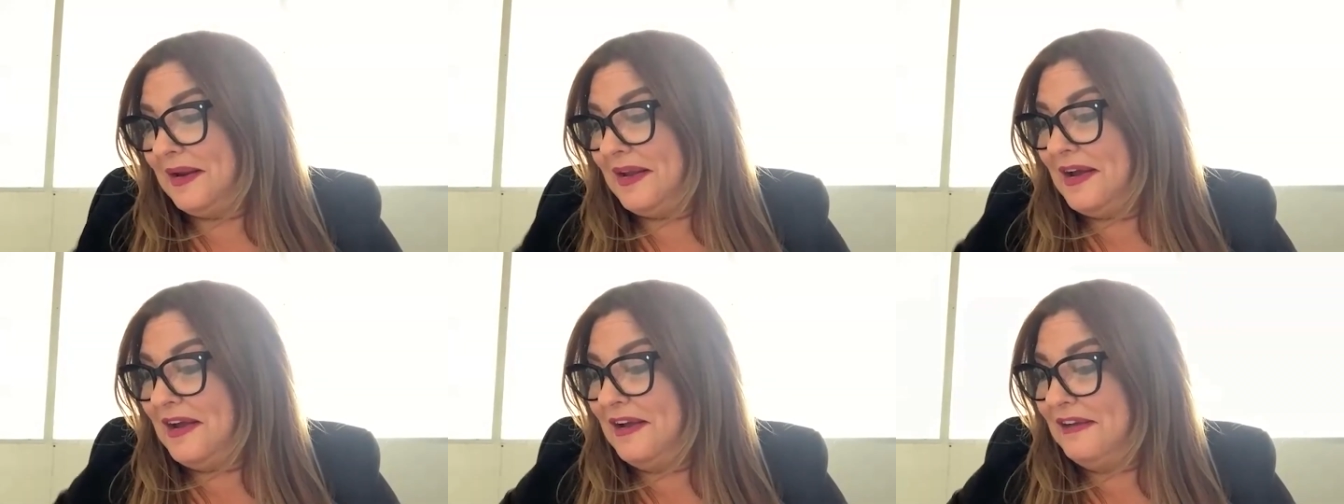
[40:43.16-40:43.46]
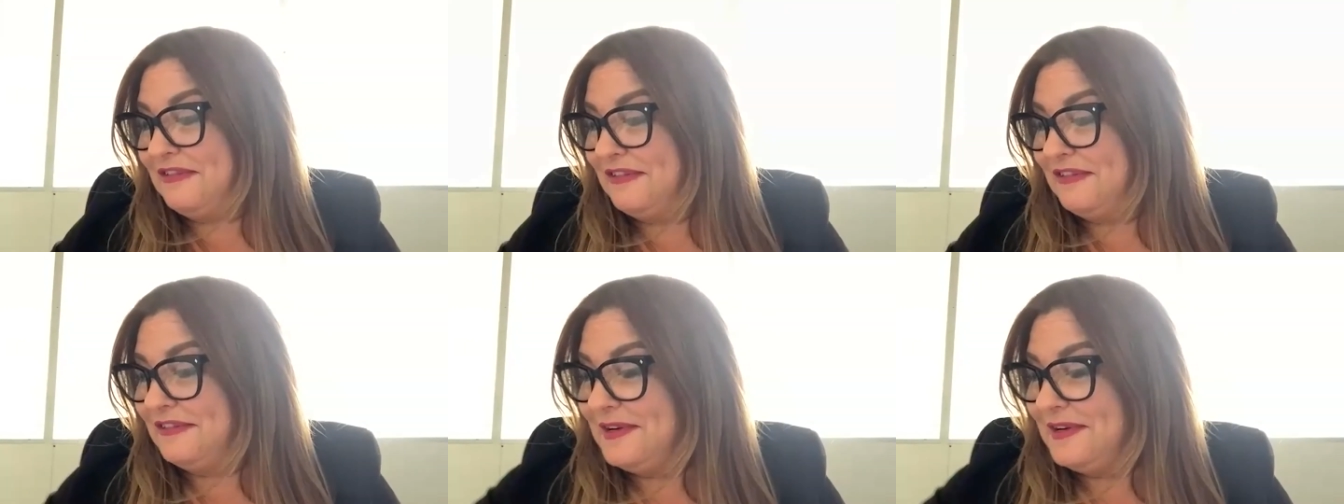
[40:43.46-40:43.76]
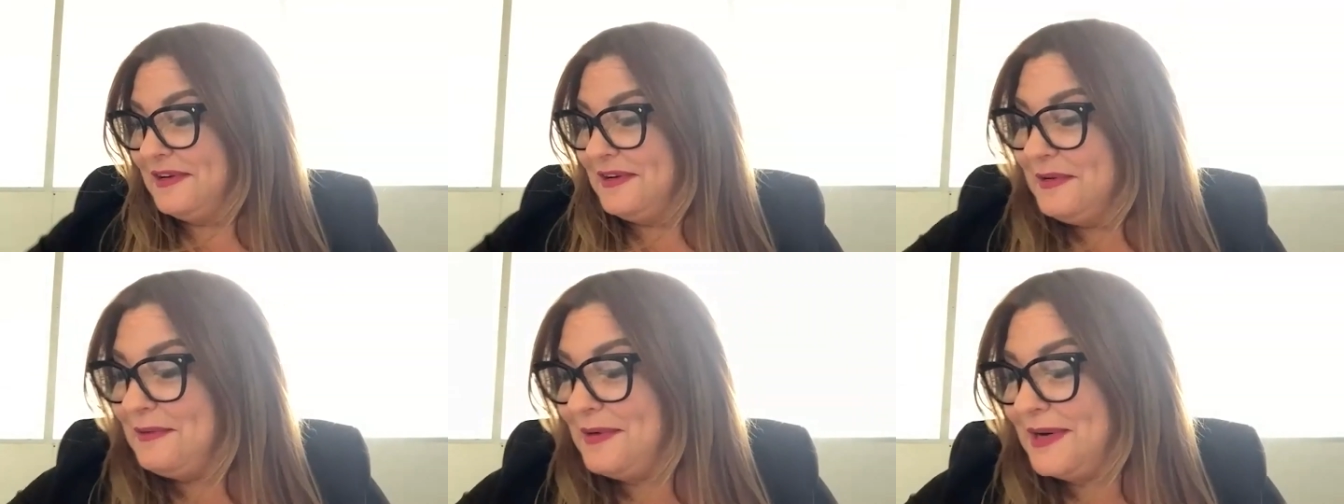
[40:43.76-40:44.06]
life,
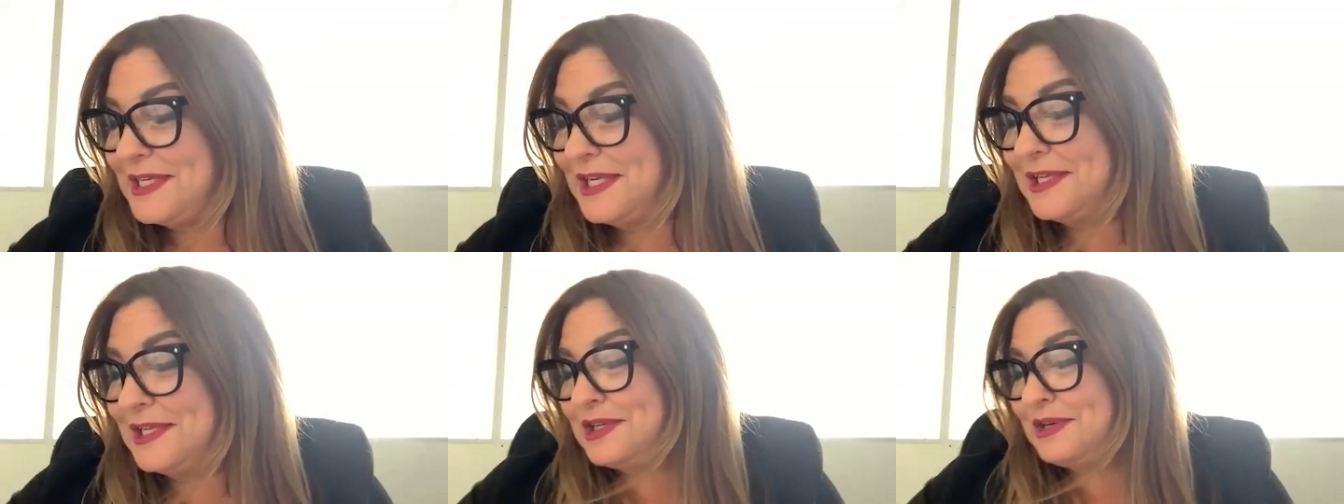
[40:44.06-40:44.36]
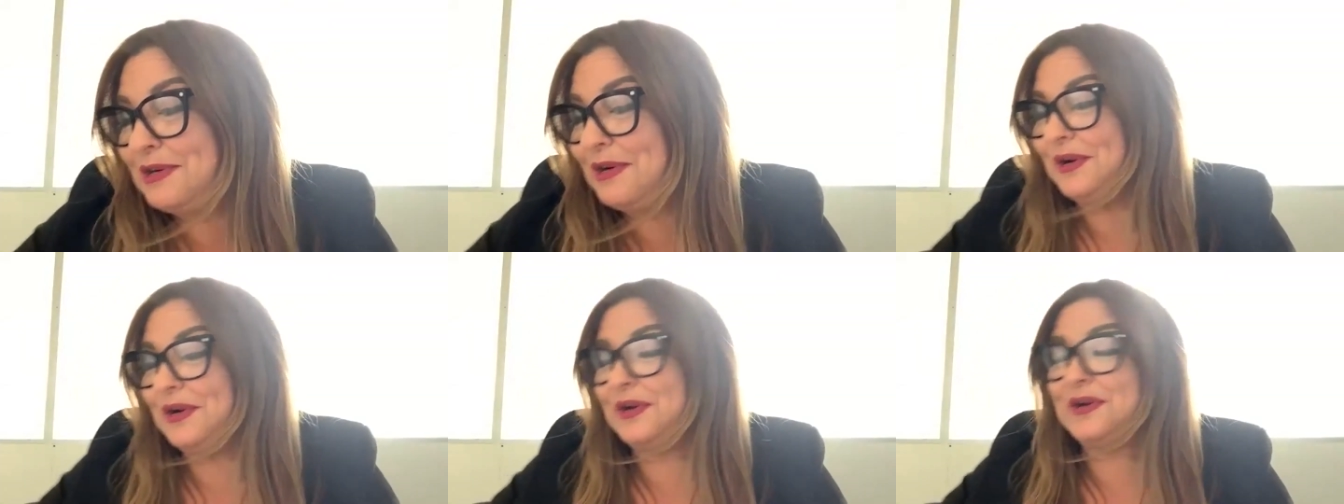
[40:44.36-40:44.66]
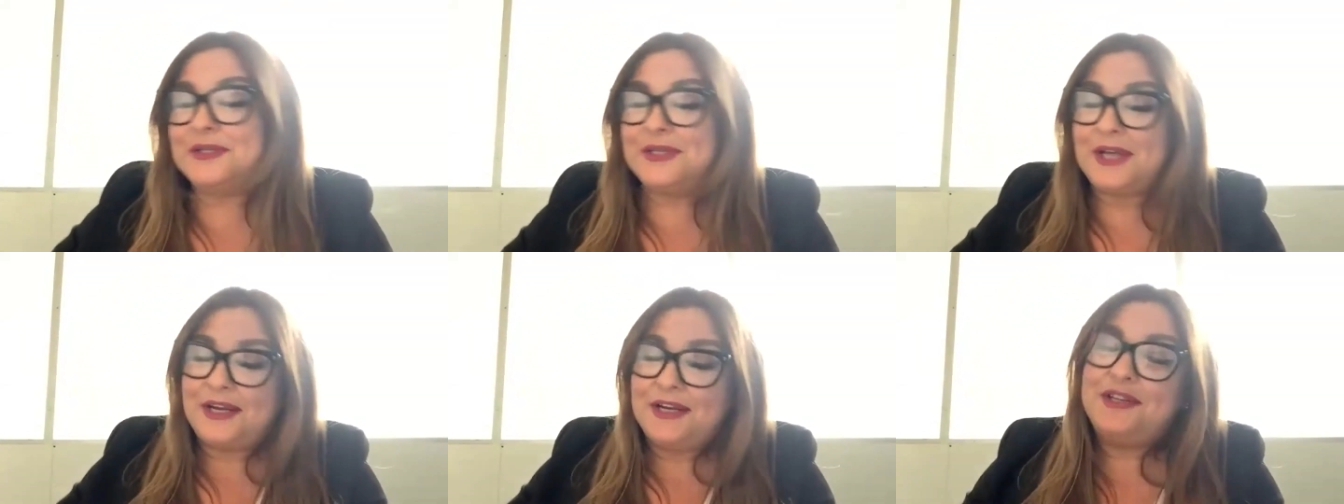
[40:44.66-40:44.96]
which is true
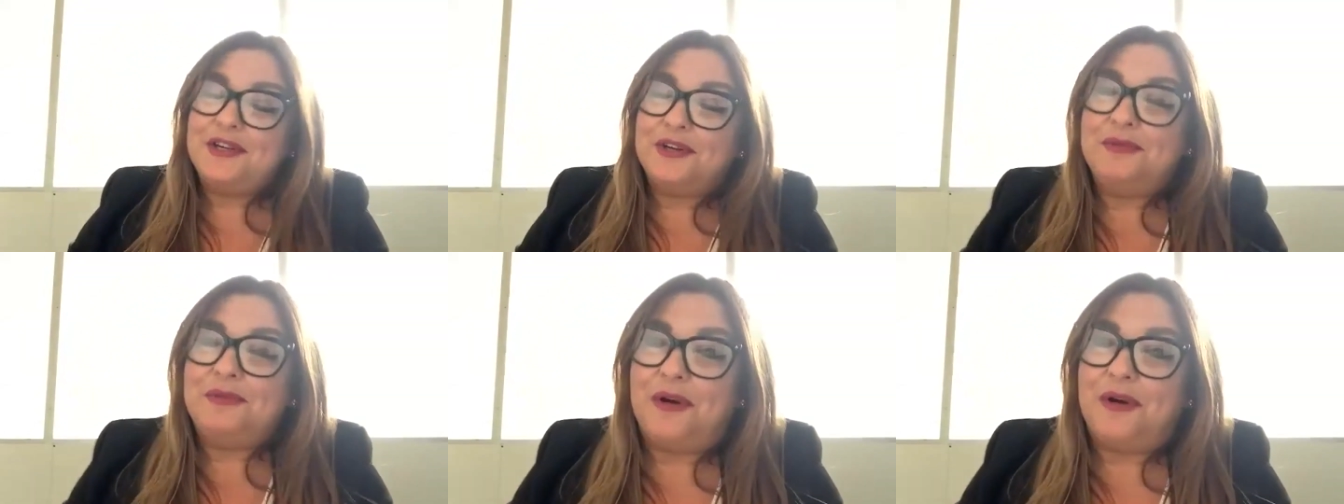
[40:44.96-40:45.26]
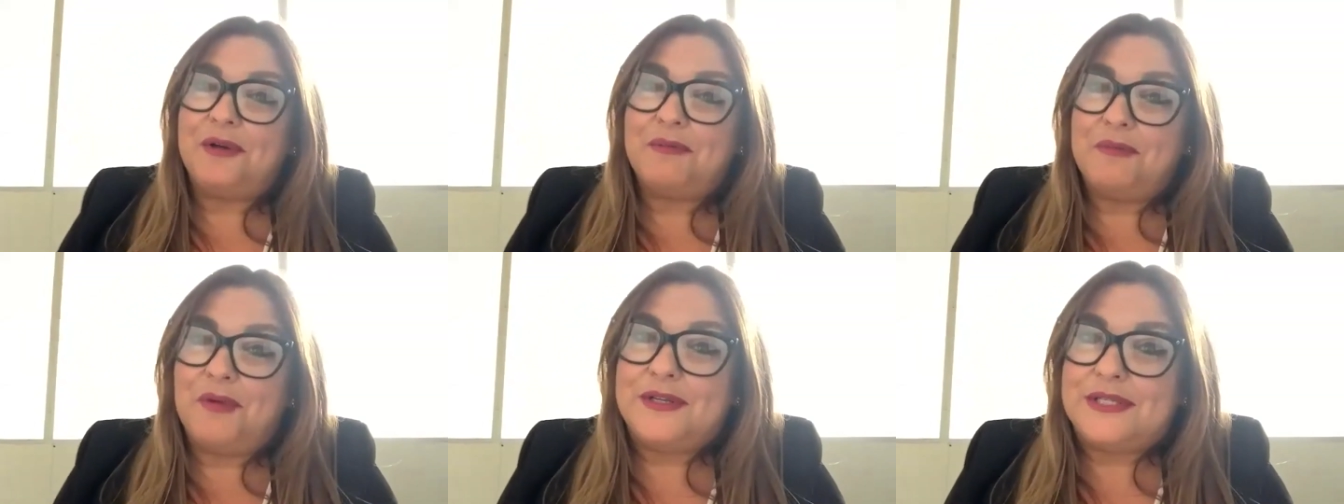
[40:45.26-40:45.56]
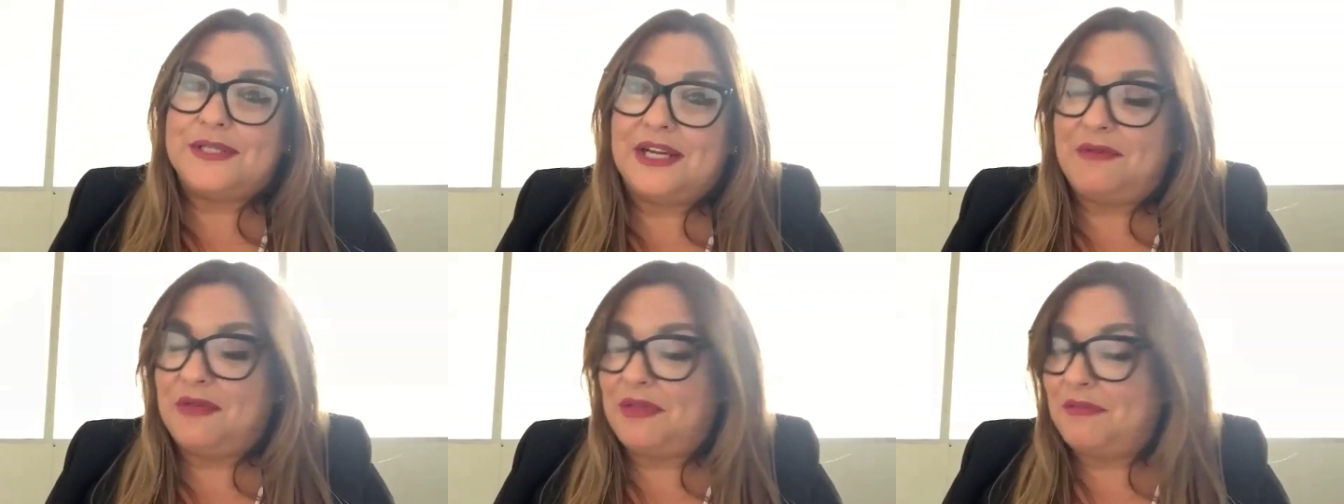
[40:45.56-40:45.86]
because I do work
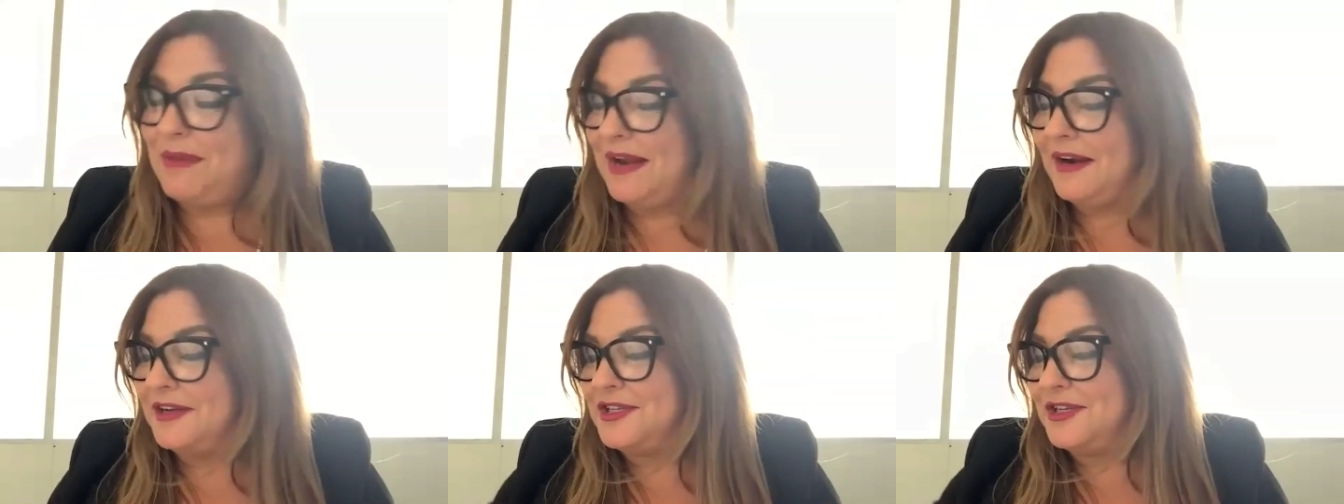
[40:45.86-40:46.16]
mostly with men.